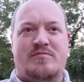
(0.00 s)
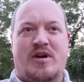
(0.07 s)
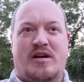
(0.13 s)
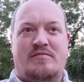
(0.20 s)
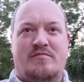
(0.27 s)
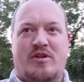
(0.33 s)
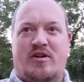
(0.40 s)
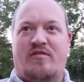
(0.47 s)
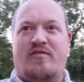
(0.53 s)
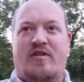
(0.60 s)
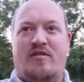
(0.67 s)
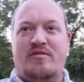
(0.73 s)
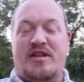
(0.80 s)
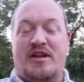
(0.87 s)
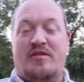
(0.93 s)
Well, her
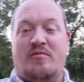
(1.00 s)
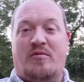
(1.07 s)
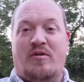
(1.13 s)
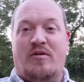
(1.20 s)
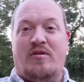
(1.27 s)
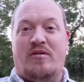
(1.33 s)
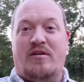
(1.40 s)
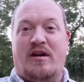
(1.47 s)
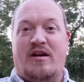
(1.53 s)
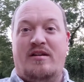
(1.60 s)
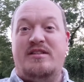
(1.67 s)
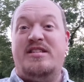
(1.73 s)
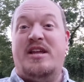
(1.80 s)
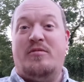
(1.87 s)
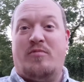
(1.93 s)
phone
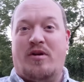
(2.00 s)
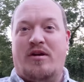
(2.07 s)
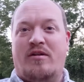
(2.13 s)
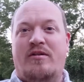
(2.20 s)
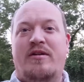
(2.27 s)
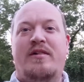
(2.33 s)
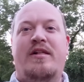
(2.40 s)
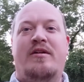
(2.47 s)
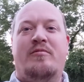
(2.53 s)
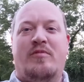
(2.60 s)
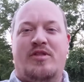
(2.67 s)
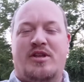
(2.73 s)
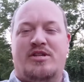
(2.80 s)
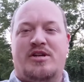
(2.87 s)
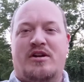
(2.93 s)
did work
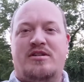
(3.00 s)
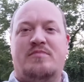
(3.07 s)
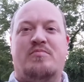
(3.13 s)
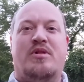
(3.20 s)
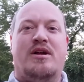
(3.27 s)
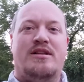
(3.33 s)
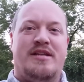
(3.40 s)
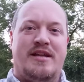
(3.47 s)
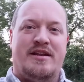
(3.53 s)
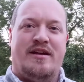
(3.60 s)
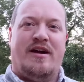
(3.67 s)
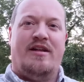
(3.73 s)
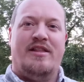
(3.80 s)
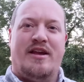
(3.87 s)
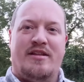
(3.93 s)
with the charger plugged in
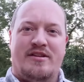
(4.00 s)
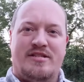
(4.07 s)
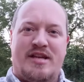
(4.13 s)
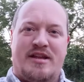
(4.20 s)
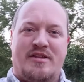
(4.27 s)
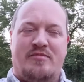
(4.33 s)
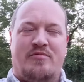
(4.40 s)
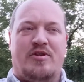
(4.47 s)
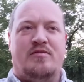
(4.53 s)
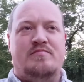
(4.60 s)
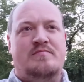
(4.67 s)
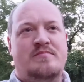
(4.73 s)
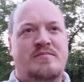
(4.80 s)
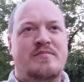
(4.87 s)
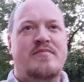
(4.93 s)
on the other side of the room.
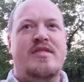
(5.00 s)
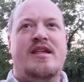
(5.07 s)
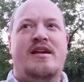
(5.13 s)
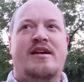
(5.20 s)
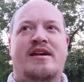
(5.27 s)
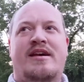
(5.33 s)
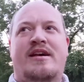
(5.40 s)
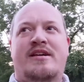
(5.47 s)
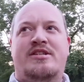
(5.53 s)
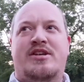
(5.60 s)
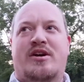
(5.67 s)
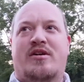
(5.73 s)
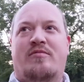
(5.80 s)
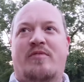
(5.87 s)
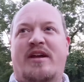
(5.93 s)

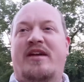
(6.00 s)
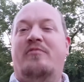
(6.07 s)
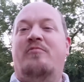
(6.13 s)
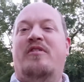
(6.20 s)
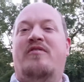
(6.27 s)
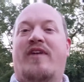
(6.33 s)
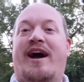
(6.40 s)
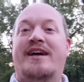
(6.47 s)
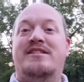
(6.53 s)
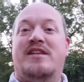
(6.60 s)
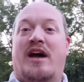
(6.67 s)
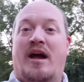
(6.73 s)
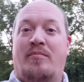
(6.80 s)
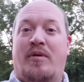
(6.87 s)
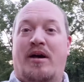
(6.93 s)
So we revised
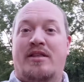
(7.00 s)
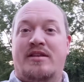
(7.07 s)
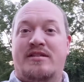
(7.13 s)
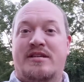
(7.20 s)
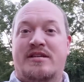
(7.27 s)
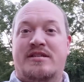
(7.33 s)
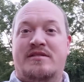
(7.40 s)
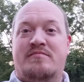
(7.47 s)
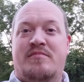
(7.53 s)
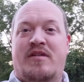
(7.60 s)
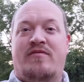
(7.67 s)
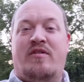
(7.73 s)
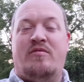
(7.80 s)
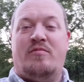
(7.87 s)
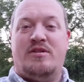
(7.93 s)
the hypothesis. My
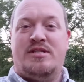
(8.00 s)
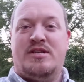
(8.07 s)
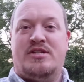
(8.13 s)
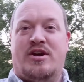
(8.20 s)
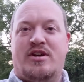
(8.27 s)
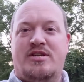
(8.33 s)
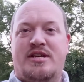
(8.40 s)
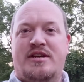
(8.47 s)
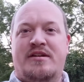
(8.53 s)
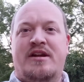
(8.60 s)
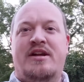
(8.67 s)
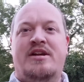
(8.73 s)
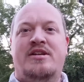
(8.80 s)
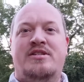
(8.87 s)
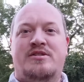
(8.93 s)
phone wasn't charging,
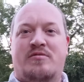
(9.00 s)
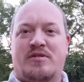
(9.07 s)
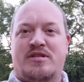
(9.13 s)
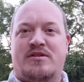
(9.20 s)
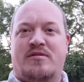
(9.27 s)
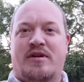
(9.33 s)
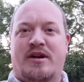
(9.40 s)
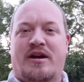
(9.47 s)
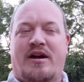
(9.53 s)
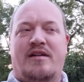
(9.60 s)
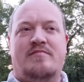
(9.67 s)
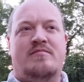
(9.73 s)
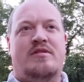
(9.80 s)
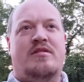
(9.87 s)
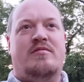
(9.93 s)
so what's going on?